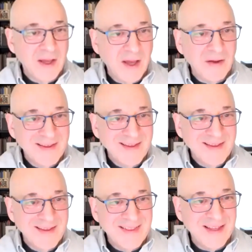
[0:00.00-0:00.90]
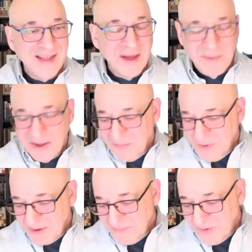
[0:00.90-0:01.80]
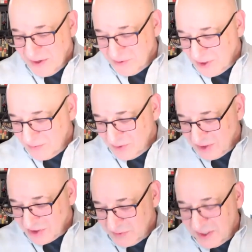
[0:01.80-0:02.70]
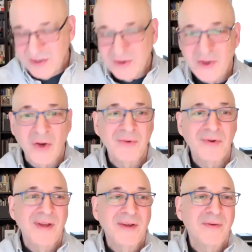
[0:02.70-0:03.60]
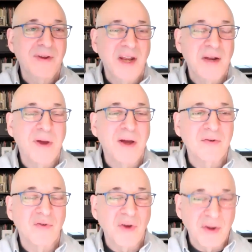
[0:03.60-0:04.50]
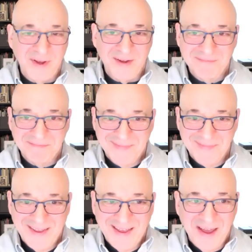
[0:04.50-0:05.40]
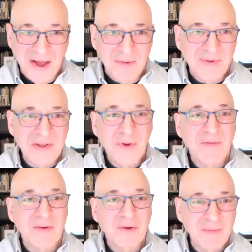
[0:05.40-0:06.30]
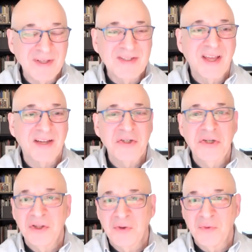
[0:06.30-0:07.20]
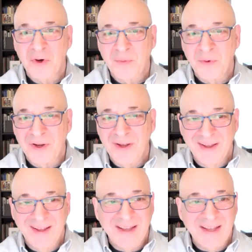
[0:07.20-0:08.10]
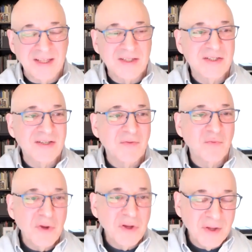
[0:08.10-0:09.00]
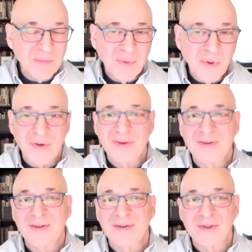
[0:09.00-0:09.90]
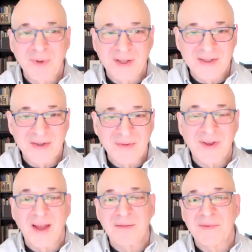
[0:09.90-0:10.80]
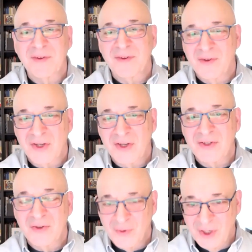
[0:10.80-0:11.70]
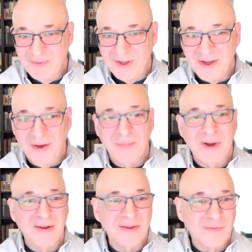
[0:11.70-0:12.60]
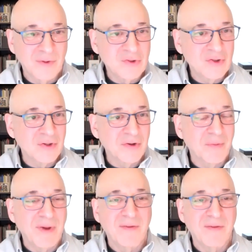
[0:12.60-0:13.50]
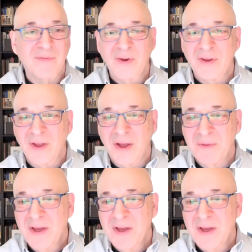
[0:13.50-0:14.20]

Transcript: Cliff? That yeah, my my final thought would also be and don't forget about dreaming. Um, you know, we have a dreaming section in the workbook it's really important to spend some time just dreaming about the future, about uh,